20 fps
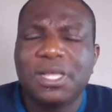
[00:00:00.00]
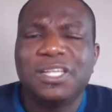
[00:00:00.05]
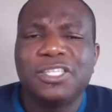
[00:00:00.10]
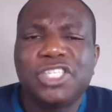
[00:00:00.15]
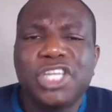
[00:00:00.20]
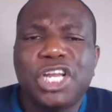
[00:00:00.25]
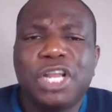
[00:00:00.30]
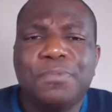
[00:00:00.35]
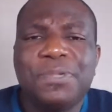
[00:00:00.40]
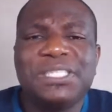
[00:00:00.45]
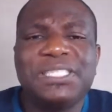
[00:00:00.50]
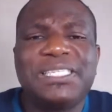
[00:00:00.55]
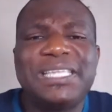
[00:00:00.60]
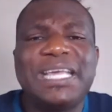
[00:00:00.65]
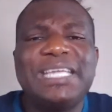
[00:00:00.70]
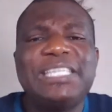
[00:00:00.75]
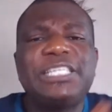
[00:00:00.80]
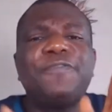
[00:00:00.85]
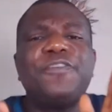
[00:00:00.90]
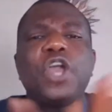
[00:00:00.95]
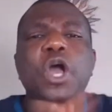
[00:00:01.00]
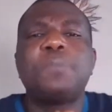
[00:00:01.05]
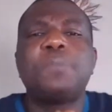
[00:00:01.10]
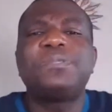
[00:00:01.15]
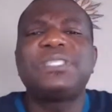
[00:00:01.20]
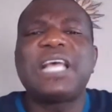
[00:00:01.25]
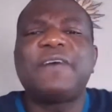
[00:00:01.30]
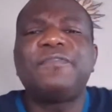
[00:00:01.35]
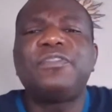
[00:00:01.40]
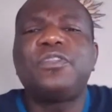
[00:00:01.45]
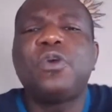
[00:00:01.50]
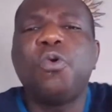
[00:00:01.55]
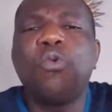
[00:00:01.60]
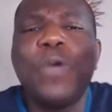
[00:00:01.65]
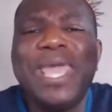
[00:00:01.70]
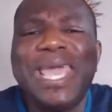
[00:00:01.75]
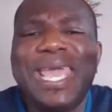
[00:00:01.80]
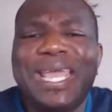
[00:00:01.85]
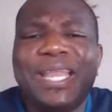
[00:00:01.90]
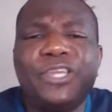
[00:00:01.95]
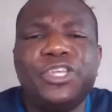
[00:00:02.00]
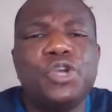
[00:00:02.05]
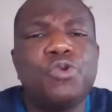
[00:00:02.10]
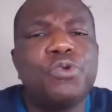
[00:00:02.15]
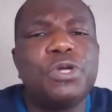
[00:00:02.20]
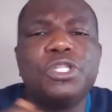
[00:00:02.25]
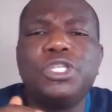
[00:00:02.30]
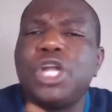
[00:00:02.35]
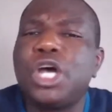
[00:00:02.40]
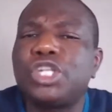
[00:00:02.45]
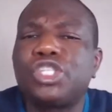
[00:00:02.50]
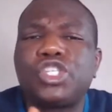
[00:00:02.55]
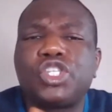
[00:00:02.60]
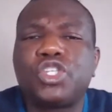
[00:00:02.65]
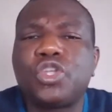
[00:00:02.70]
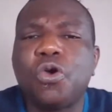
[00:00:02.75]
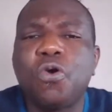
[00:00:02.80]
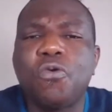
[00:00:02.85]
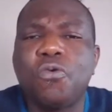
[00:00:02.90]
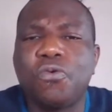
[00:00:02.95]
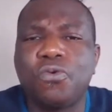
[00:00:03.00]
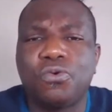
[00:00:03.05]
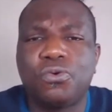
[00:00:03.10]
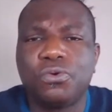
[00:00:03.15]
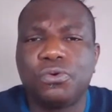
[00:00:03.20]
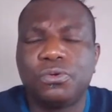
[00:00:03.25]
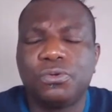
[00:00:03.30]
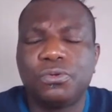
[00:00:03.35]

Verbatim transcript: Solomon says, If you observe the wind, you will not sow.